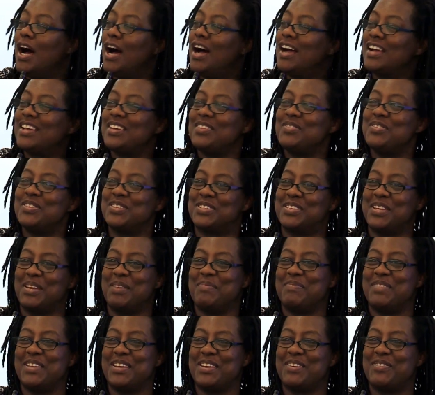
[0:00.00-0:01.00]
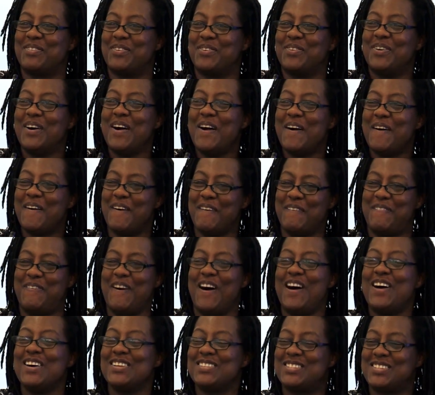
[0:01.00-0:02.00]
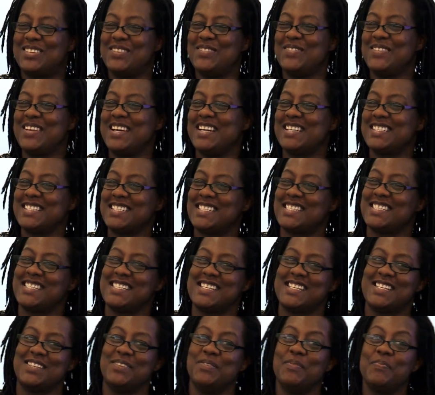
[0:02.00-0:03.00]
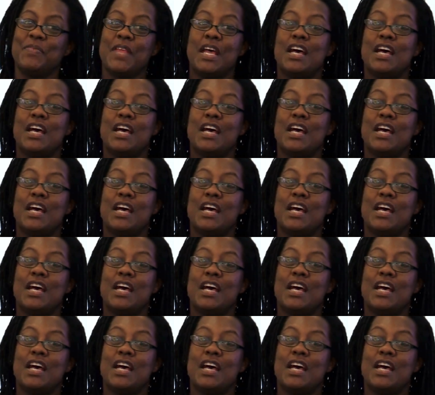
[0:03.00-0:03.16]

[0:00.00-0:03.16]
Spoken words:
I'm going to assume that you're all far too young to know.